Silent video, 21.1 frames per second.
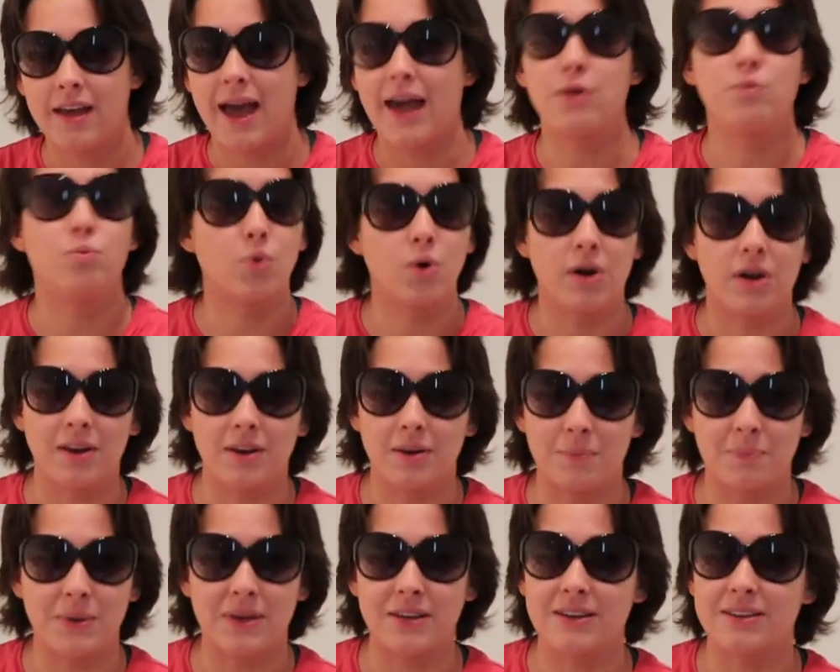I would
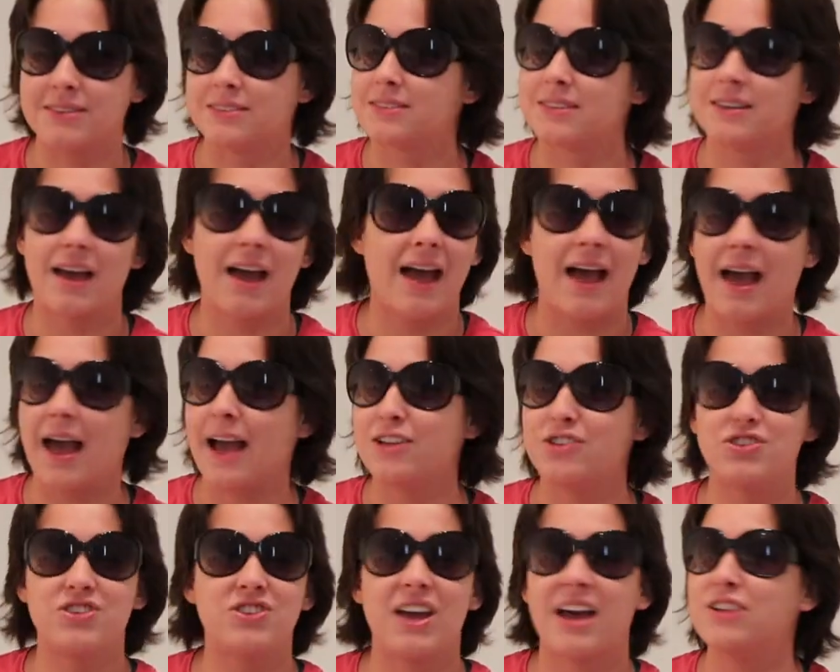because I
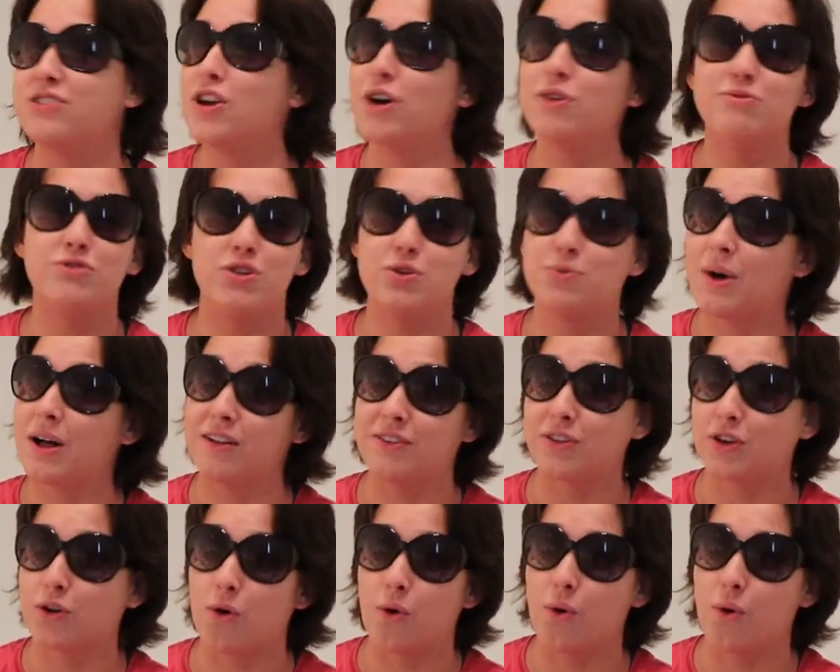just I don't do well in the